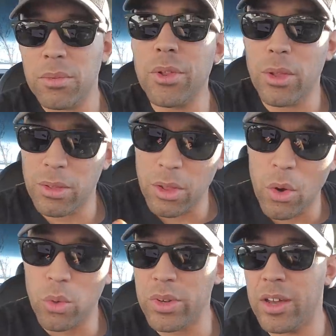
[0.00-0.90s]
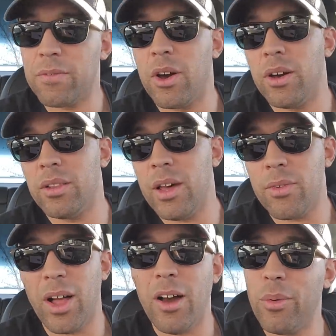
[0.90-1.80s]
low DEFCON
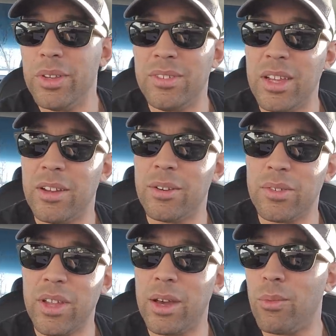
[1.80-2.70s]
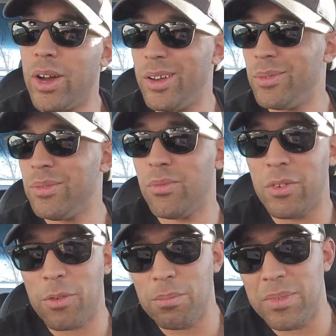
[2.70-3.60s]
level. I always didn't understand why it was,
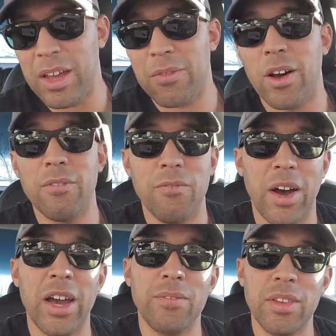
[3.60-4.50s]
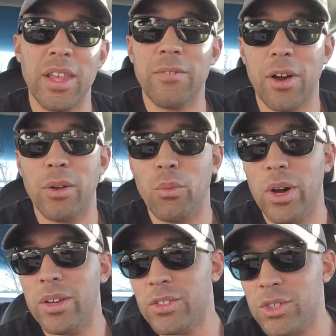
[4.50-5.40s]
went from DEFCON 5 to DEFCON
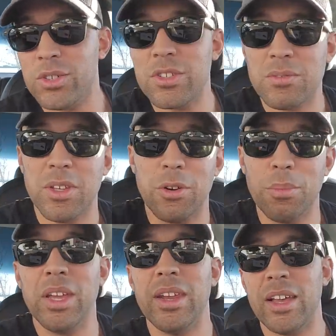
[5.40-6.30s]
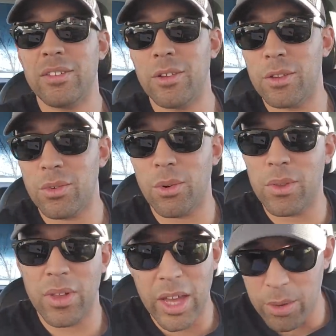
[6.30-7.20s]
1. It should just, you know, be an
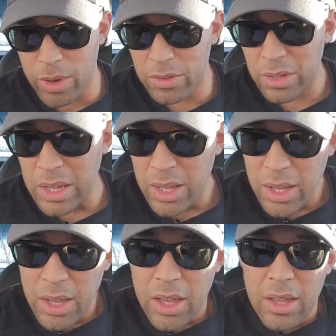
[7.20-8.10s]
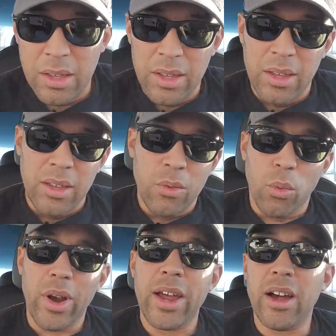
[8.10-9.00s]
escalatory thing. Anyways,
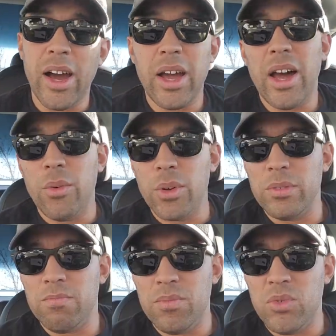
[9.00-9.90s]
we're at, I, I would